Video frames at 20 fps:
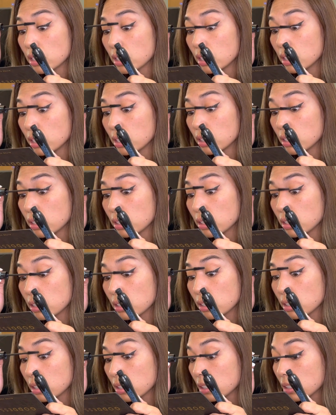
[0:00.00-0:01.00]
and
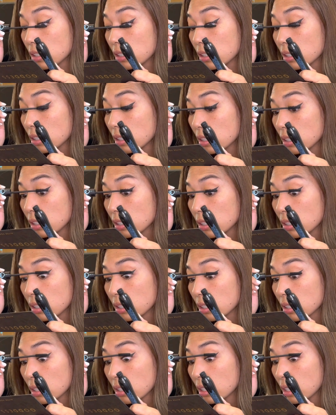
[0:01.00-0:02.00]

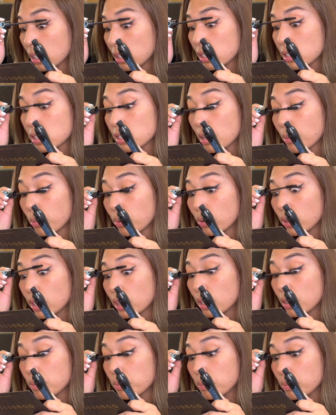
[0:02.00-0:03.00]
kind of separate
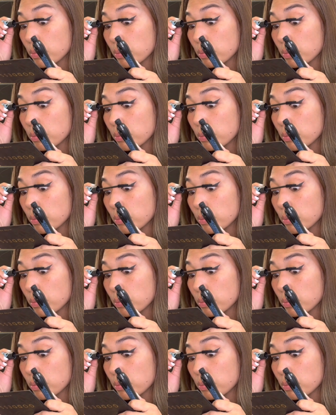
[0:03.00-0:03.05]
them.